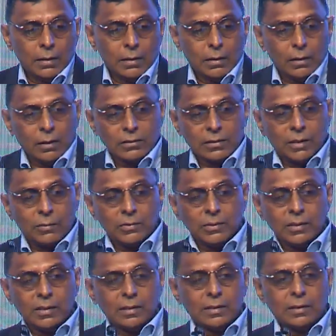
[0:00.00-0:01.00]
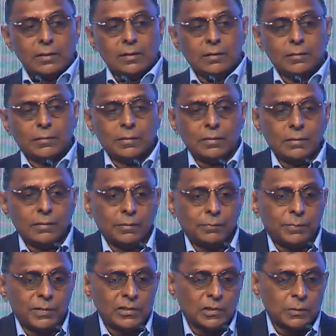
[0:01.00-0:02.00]
Now, some of the
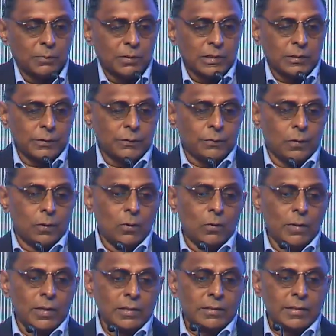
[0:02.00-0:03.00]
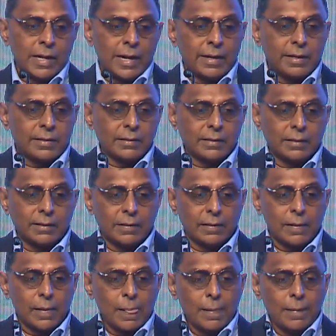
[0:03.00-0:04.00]
principles we follow is
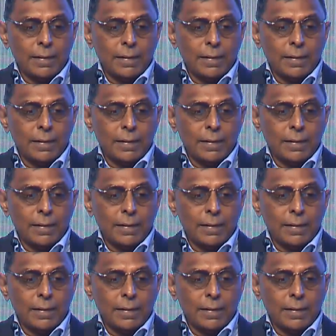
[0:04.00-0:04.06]
that